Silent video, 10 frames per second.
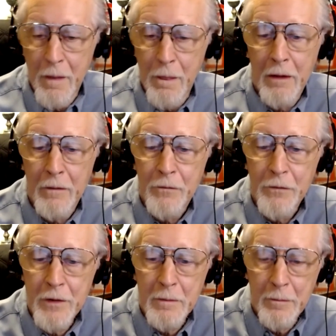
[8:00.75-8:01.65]
The
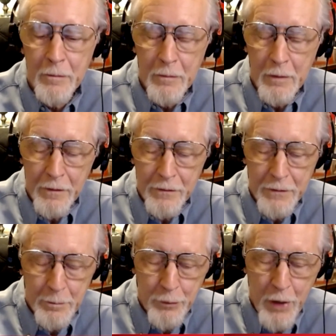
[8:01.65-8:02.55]

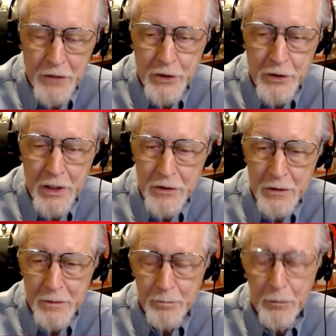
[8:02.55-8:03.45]
process,
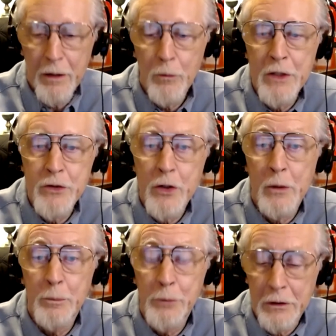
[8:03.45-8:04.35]
my original
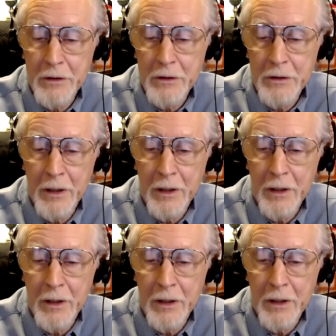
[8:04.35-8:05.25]
book title was called
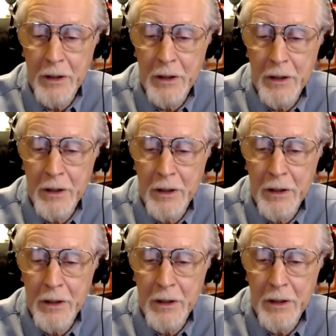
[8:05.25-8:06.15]
Blame It
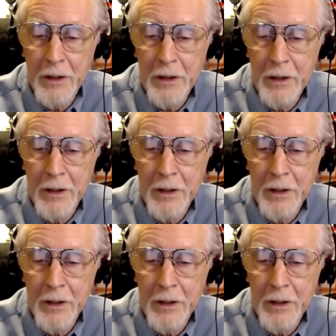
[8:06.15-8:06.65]
on Nom.